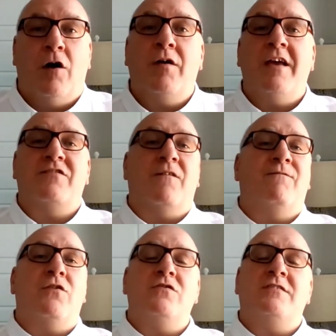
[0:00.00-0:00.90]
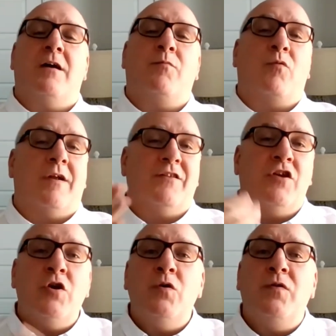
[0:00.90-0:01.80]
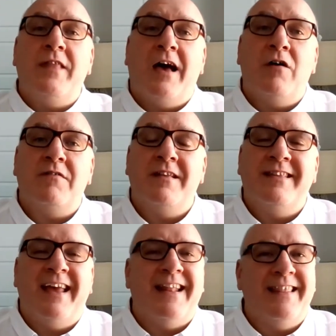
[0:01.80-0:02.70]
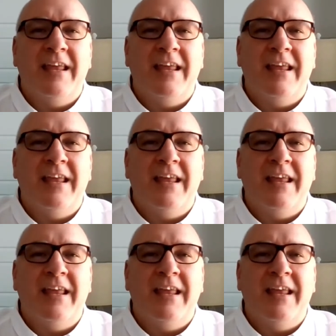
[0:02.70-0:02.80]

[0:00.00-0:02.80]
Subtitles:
Okay, so first up, we're at 2010.